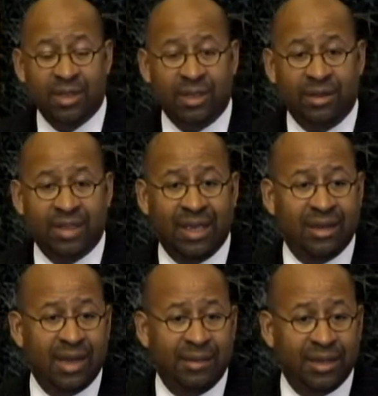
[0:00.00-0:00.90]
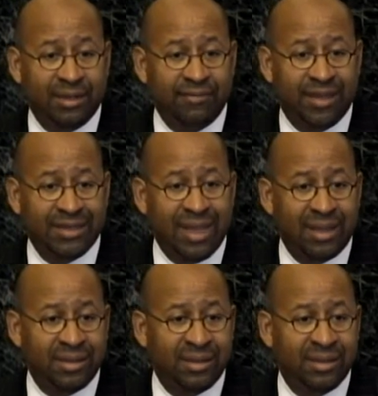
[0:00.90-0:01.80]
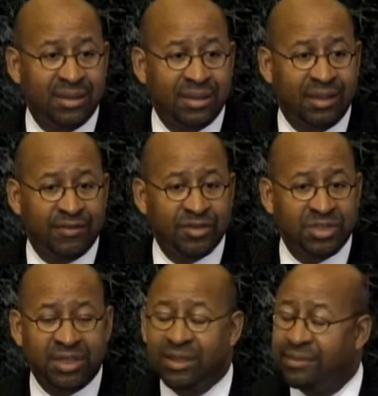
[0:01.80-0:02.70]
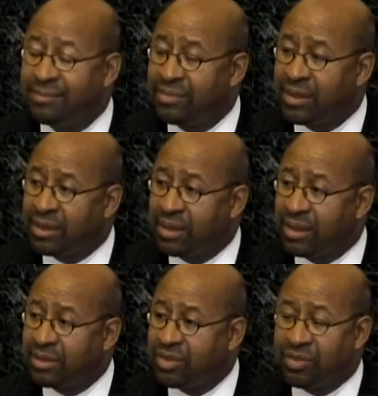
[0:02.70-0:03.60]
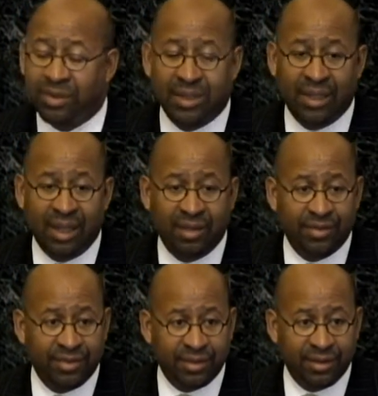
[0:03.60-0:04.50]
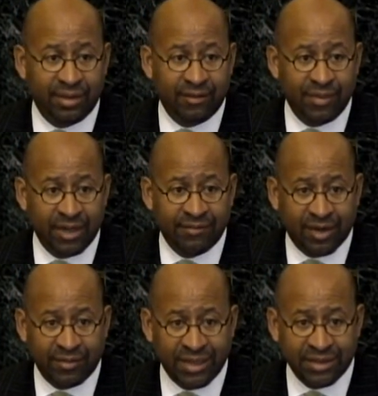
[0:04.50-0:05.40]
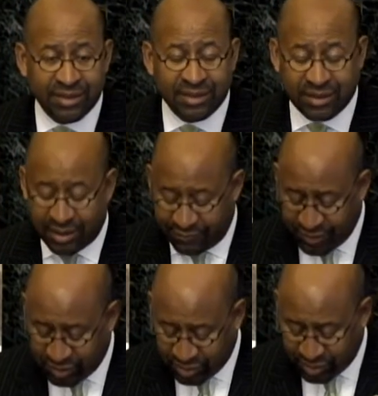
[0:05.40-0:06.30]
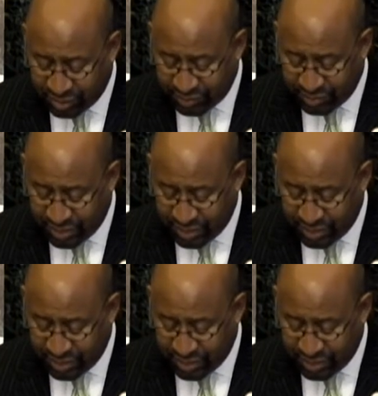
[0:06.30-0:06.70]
on the economic vitality of our city, and certainly the health of many of our residents and visitors.